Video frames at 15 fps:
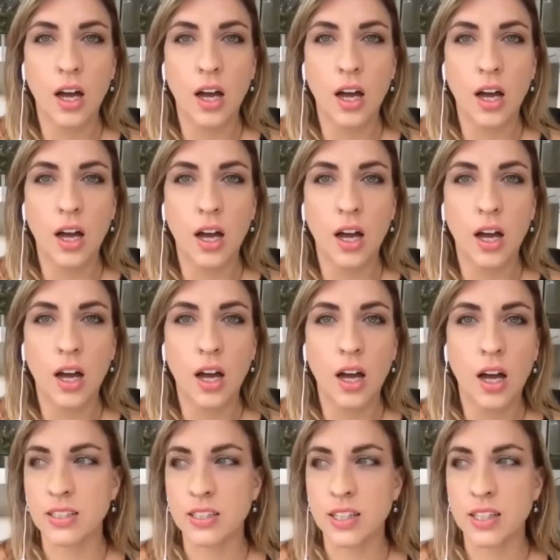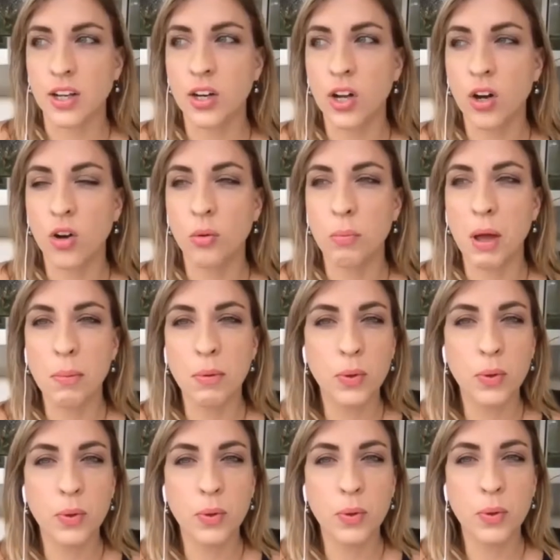we were like he's like you know maybe we
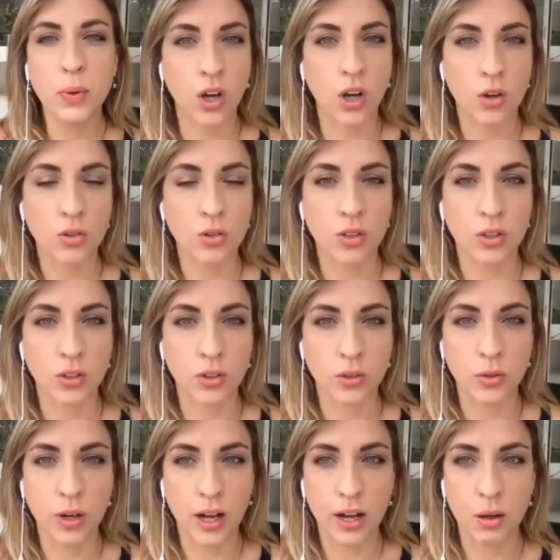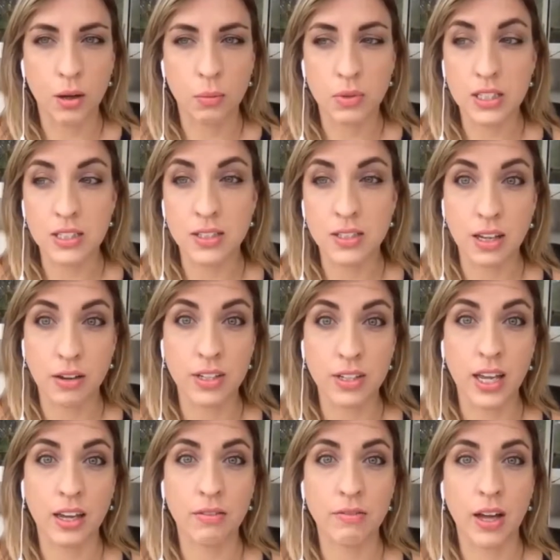shouldn't go to um, this seven
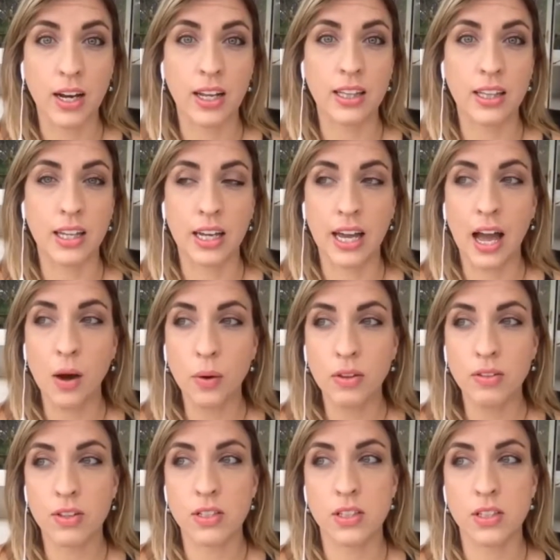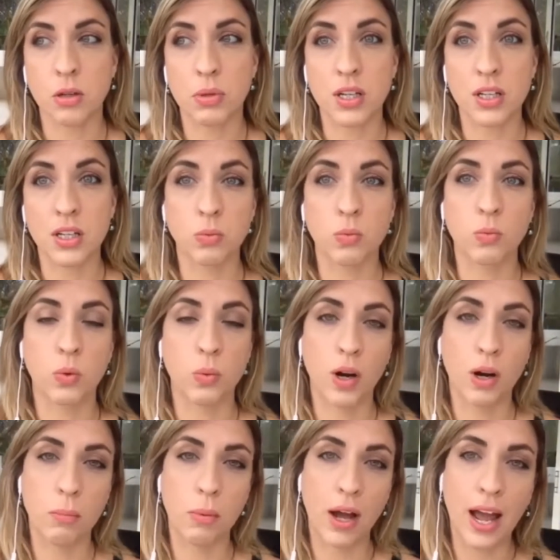day event in Langkawi this year because we want to
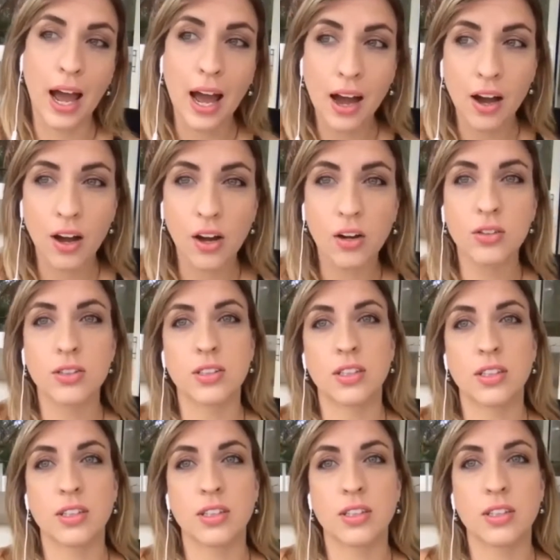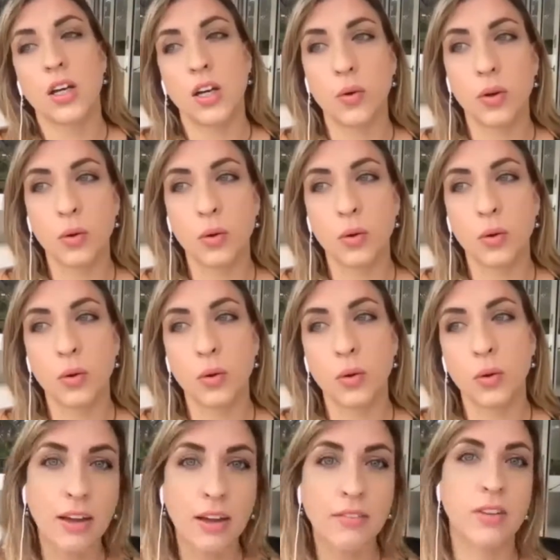buy a house and you know we want to
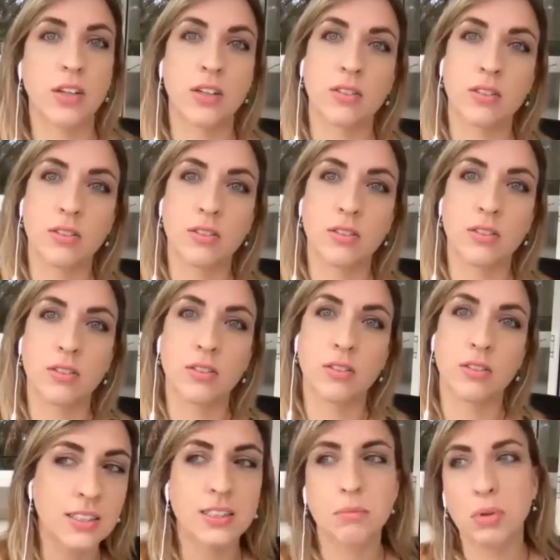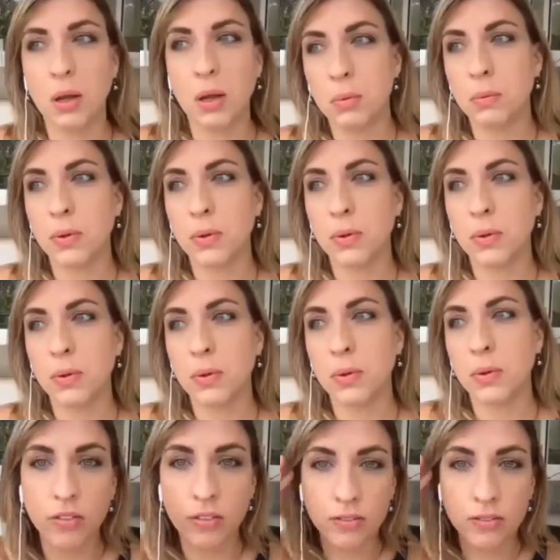save and there's taxes and blah blah blah like
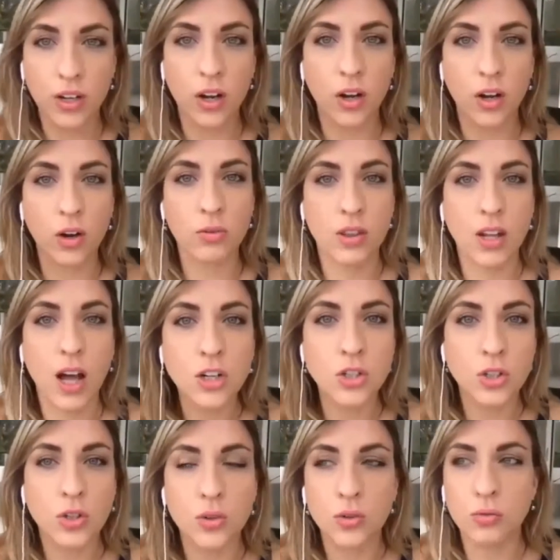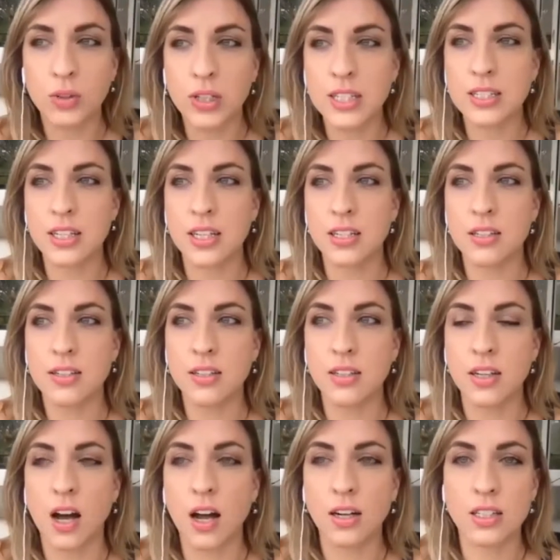all you know logical reasons to
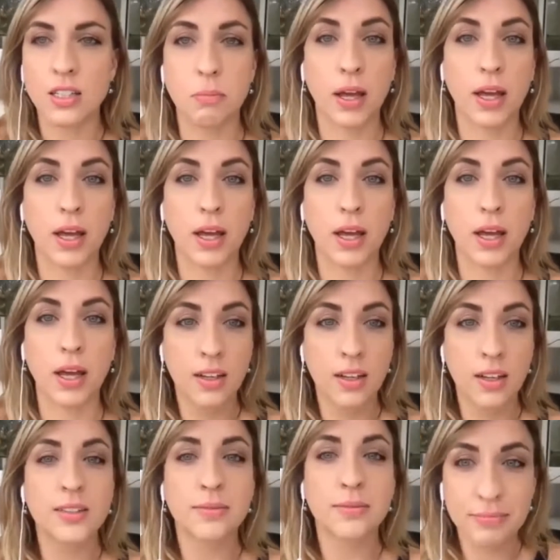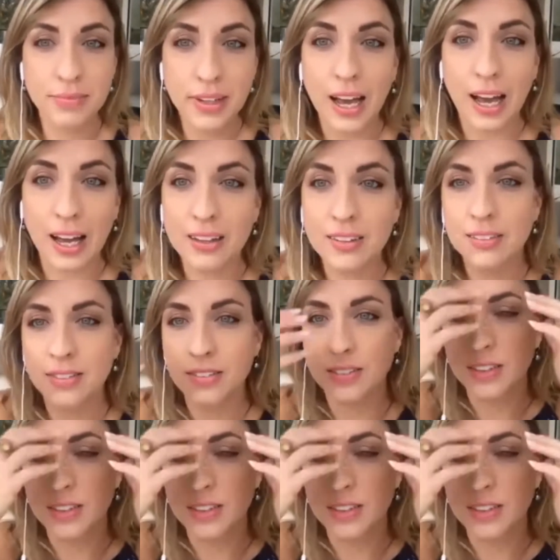not spend yeah. yeah this